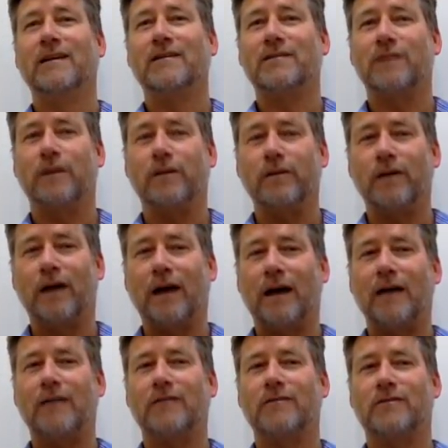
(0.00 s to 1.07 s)
So
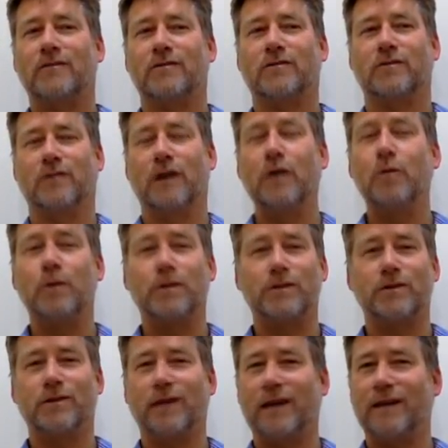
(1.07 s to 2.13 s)
to know
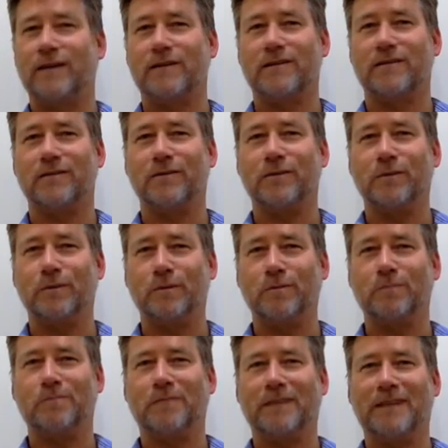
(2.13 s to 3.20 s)
what you're going to
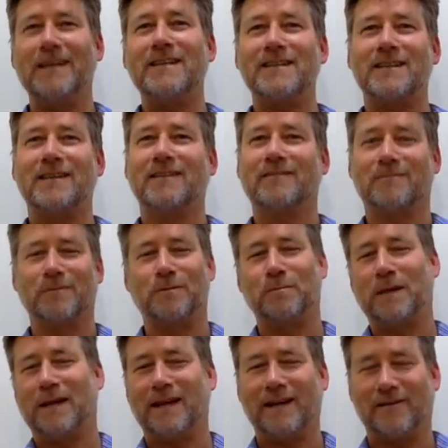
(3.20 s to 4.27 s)
be eating
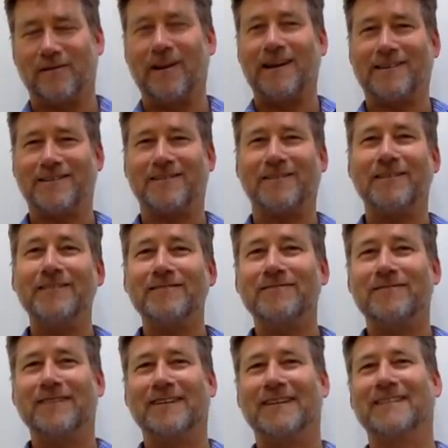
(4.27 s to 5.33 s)
would be great, you
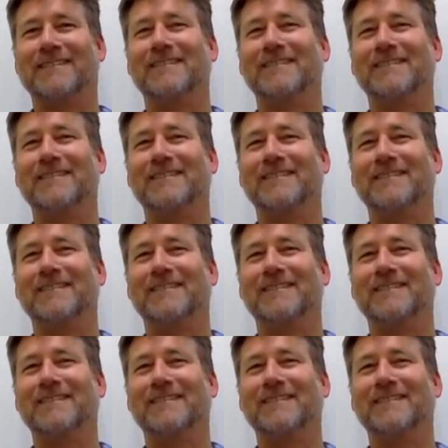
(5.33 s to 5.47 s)
know.